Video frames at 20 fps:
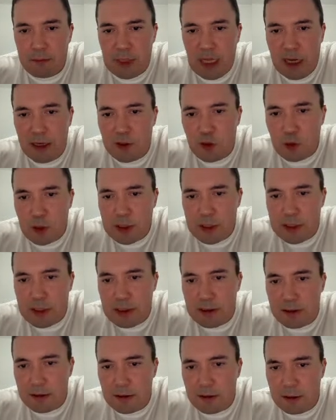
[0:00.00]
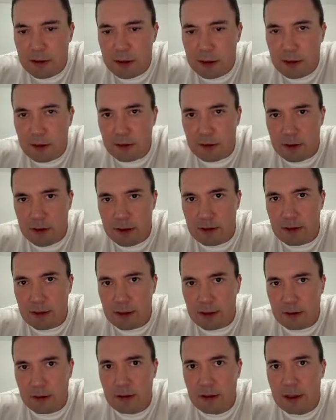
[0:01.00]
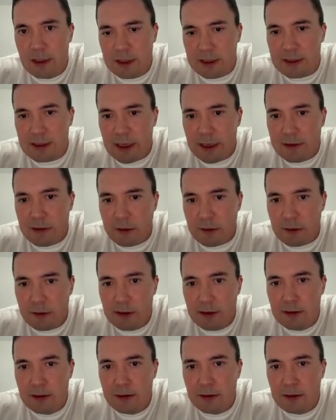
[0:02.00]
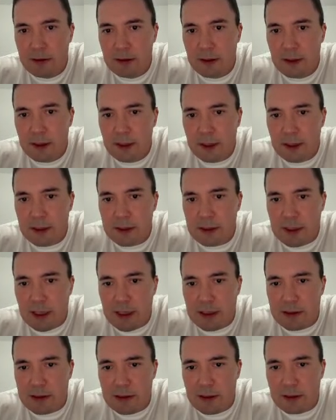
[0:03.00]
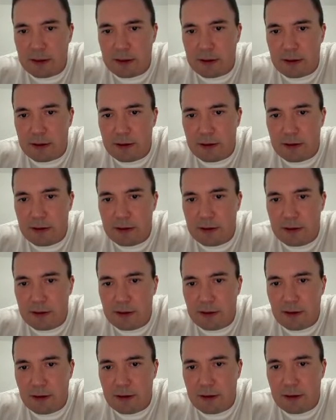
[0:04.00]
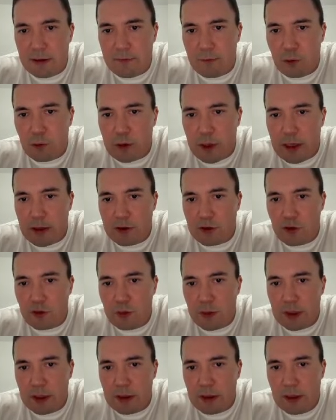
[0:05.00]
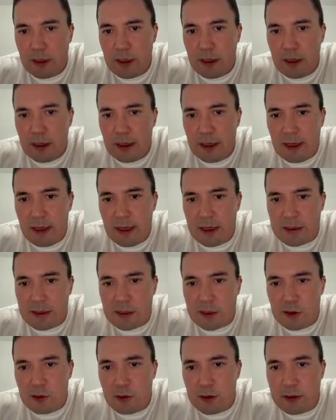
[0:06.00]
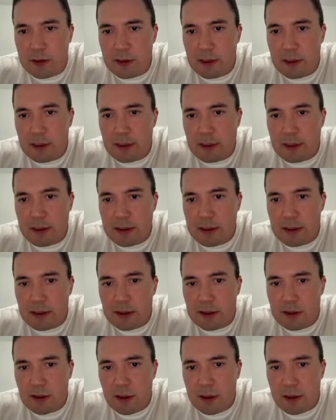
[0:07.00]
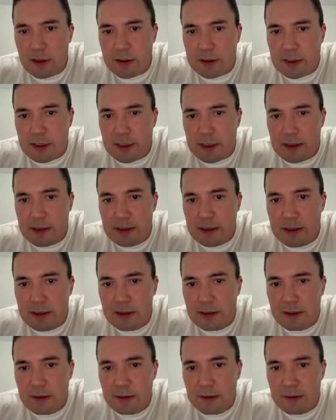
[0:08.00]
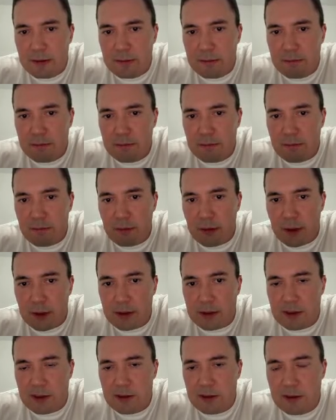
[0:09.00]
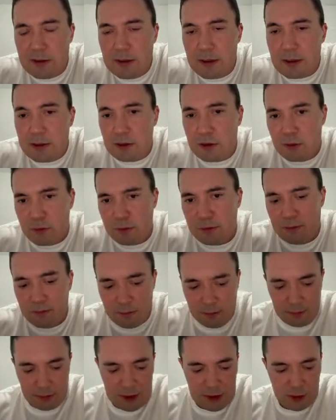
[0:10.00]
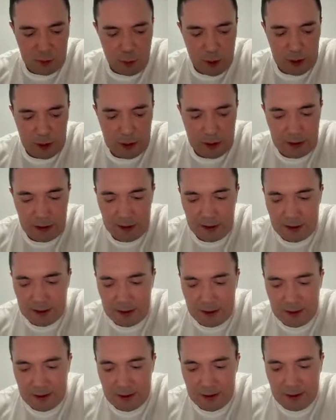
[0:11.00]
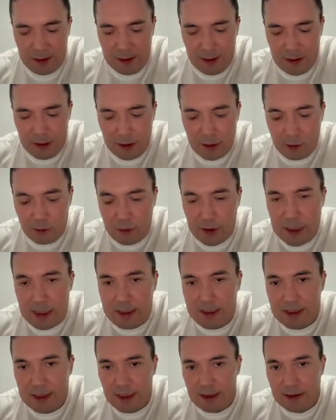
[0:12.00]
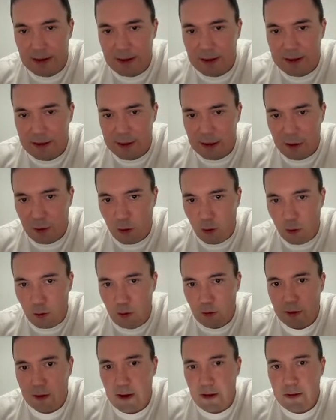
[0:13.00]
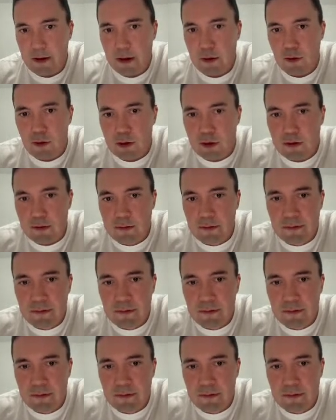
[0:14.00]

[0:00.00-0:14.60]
As you can see here in the standard, it says that the FOK should be executed in its entirety, right? So this one agrees that it's the all or nothing order.